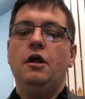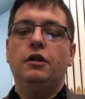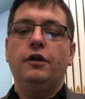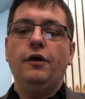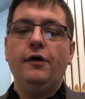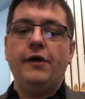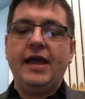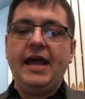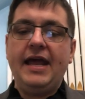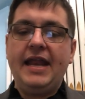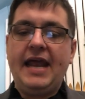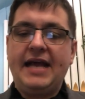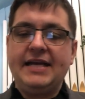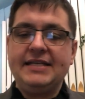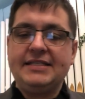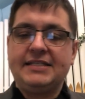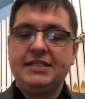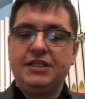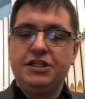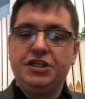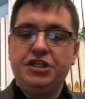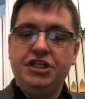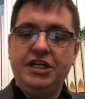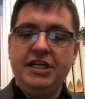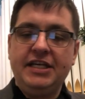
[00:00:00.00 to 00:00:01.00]
Look at as
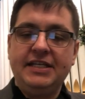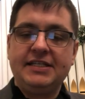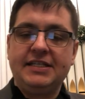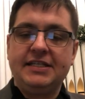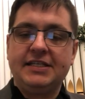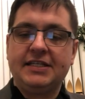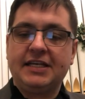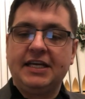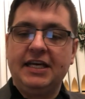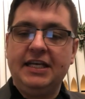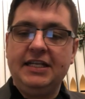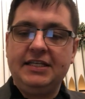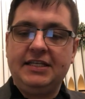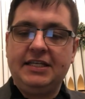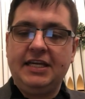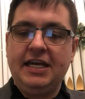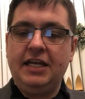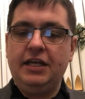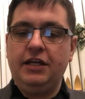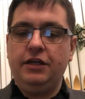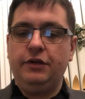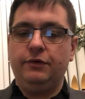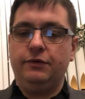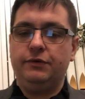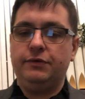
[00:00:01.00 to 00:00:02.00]
Jesus
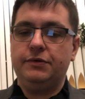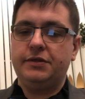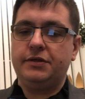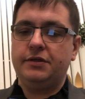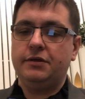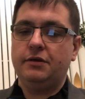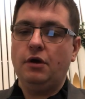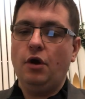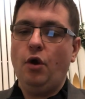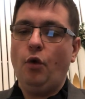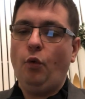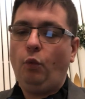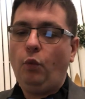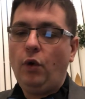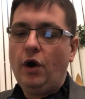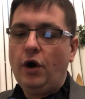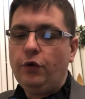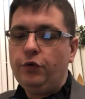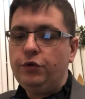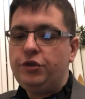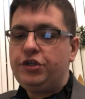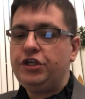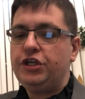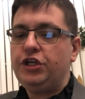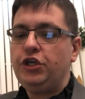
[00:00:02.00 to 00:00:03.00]
continues.
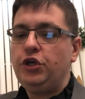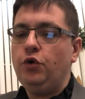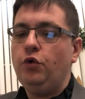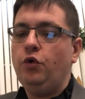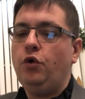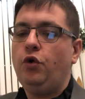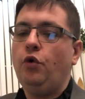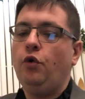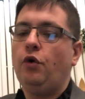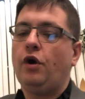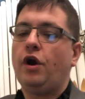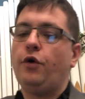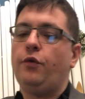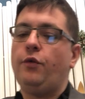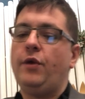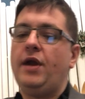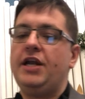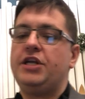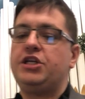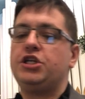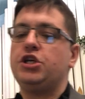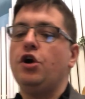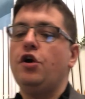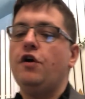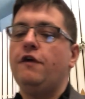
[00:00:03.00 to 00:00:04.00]
Woe to you who are
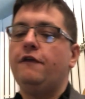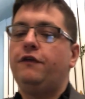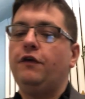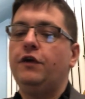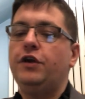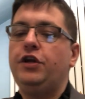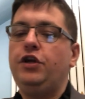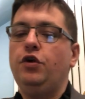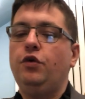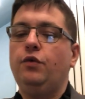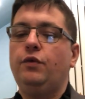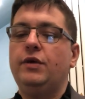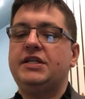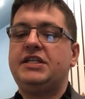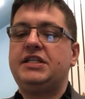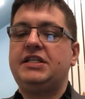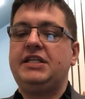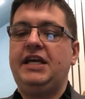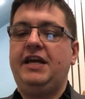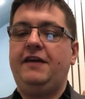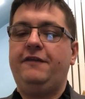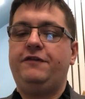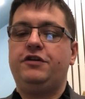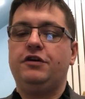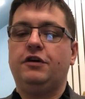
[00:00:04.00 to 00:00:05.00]
rich, for you
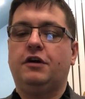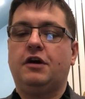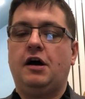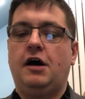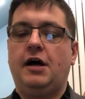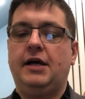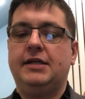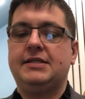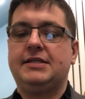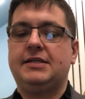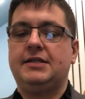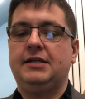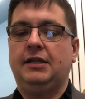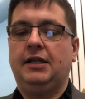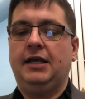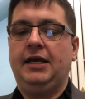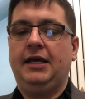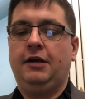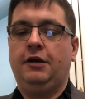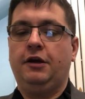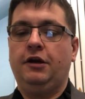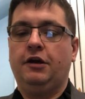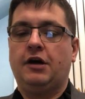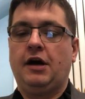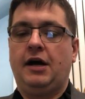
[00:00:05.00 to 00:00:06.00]
received your,
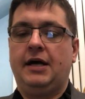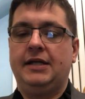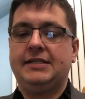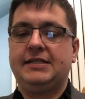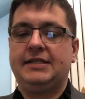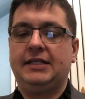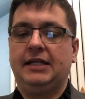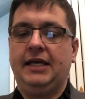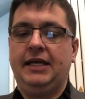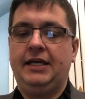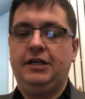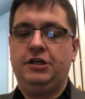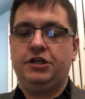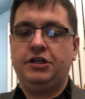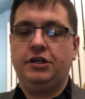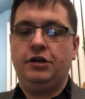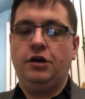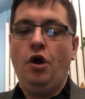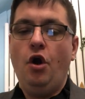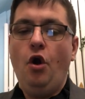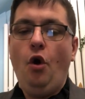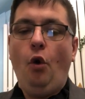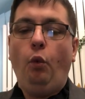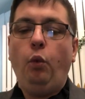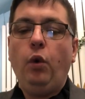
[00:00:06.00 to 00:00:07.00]
consola your, consolation.
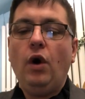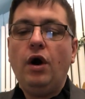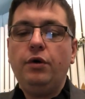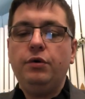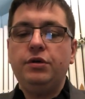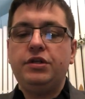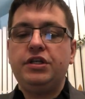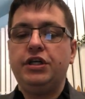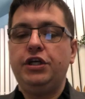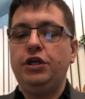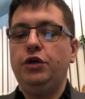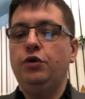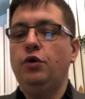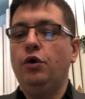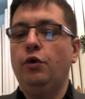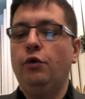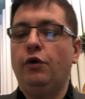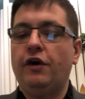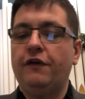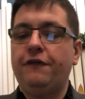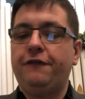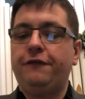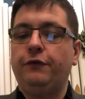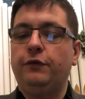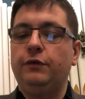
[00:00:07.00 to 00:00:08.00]
Woe to you who
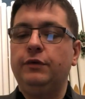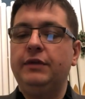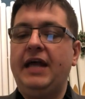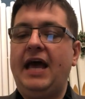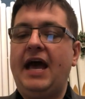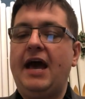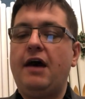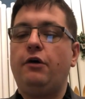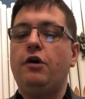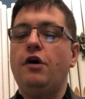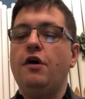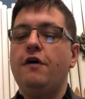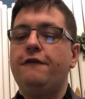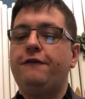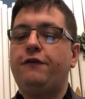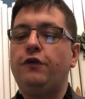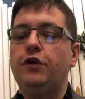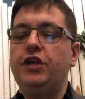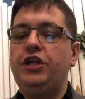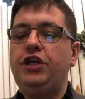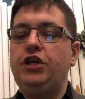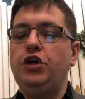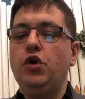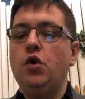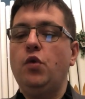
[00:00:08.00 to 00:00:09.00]
are full now, for
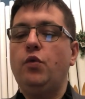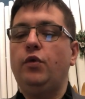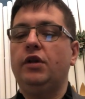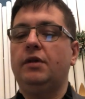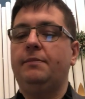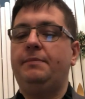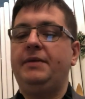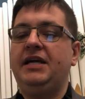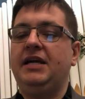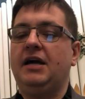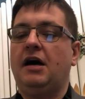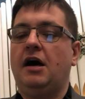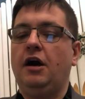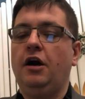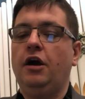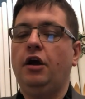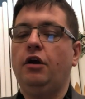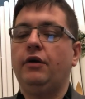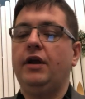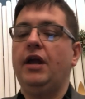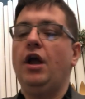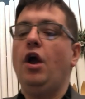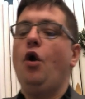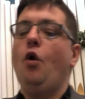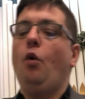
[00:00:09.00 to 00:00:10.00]
you will be
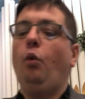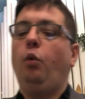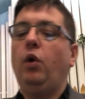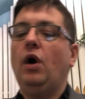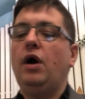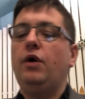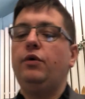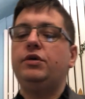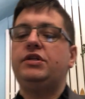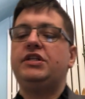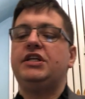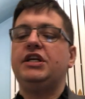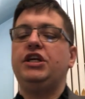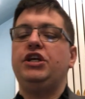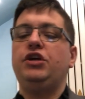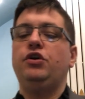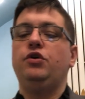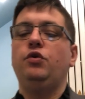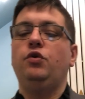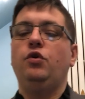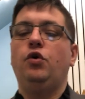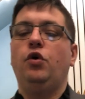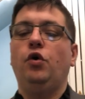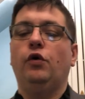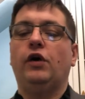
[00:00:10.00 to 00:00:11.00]
hungry. Woe to
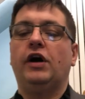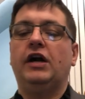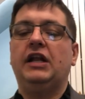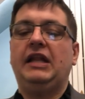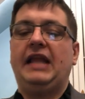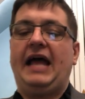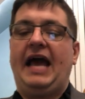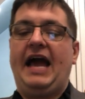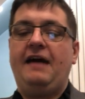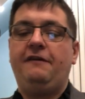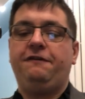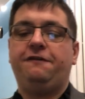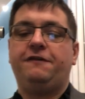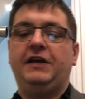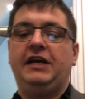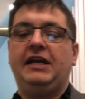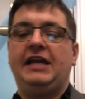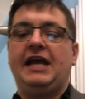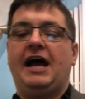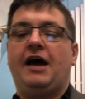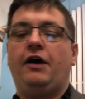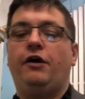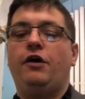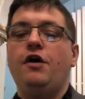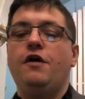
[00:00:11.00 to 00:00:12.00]
you who are laughing
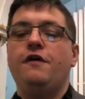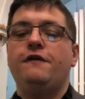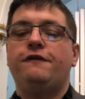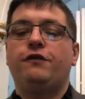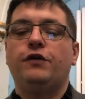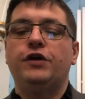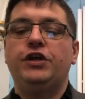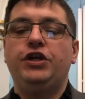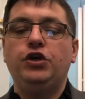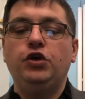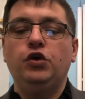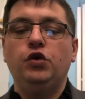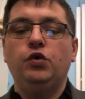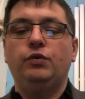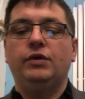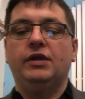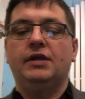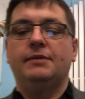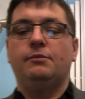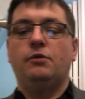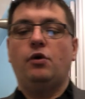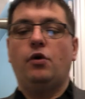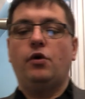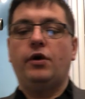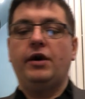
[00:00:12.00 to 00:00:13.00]
now, for you
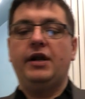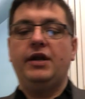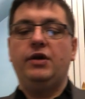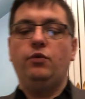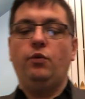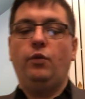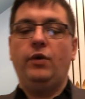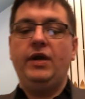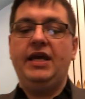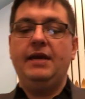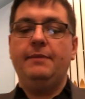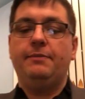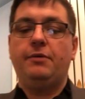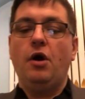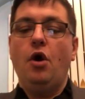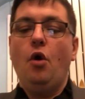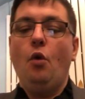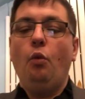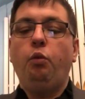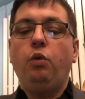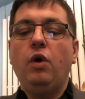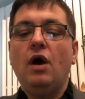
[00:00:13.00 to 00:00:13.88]
will mourn and weep.